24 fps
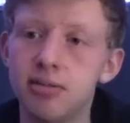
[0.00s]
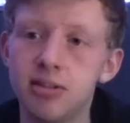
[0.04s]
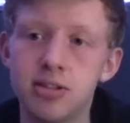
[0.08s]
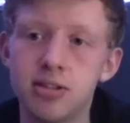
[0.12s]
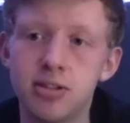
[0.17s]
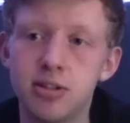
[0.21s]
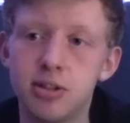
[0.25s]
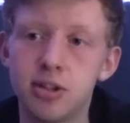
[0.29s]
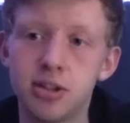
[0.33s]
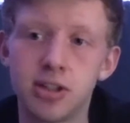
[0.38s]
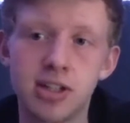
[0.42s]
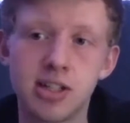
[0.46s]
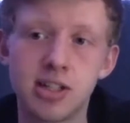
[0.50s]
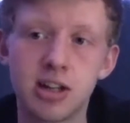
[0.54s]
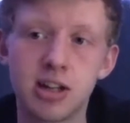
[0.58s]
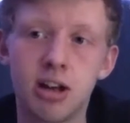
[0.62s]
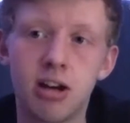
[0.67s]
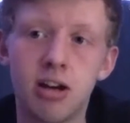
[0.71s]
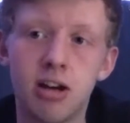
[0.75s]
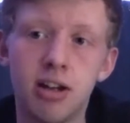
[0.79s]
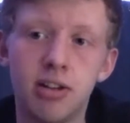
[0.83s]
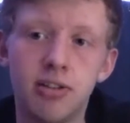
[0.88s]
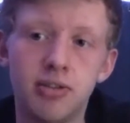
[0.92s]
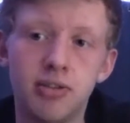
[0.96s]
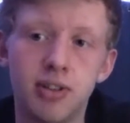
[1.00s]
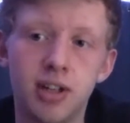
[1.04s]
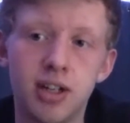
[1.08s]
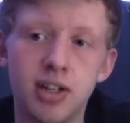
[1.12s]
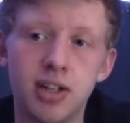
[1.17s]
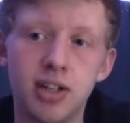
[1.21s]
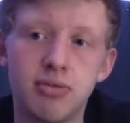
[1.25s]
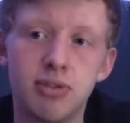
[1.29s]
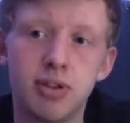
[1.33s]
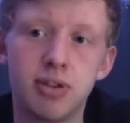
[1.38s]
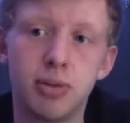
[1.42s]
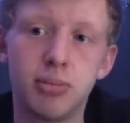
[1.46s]
took his life in
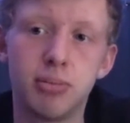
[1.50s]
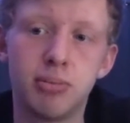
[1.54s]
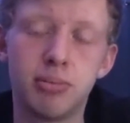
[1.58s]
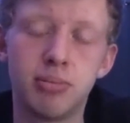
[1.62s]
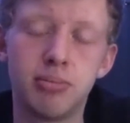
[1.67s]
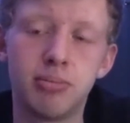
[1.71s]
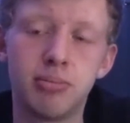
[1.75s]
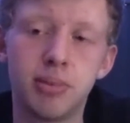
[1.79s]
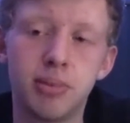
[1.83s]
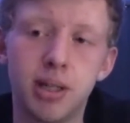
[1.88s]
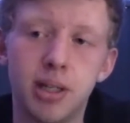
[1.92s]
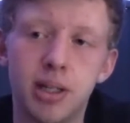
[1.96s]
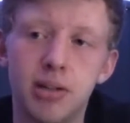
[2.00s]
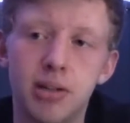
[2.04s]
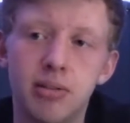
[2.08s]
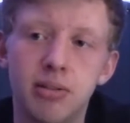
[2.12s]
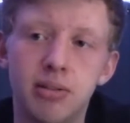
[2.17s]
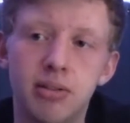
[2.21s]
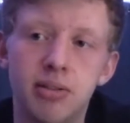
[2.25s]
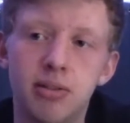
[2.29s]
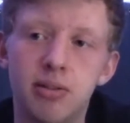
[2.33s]
his room, and